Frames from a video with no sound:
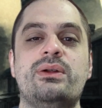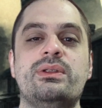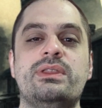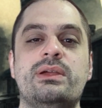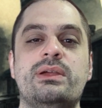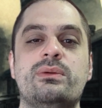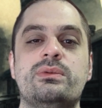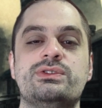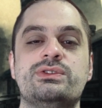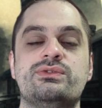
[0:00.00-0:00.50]
there
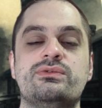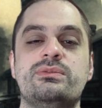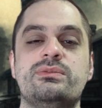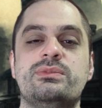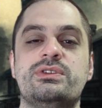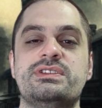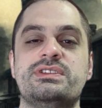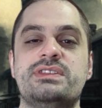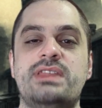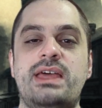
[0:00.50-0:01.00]
was
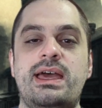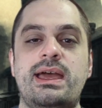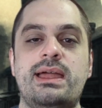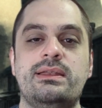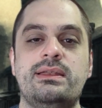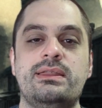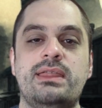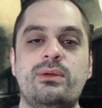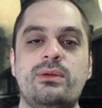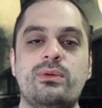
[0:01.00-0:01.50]
rumors
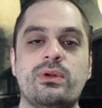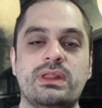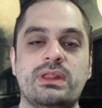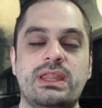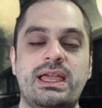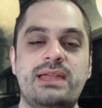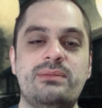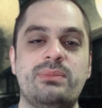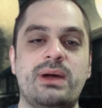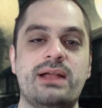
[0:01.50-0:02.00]
that they were
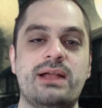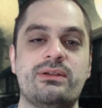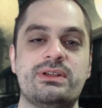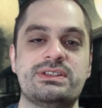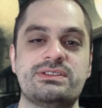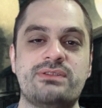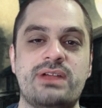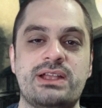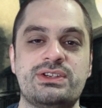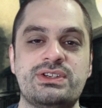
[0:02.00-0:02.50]
led by
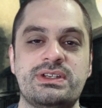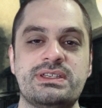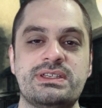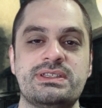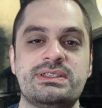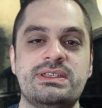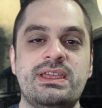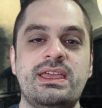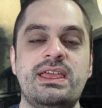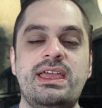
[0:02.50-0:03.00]
Resurrectionists,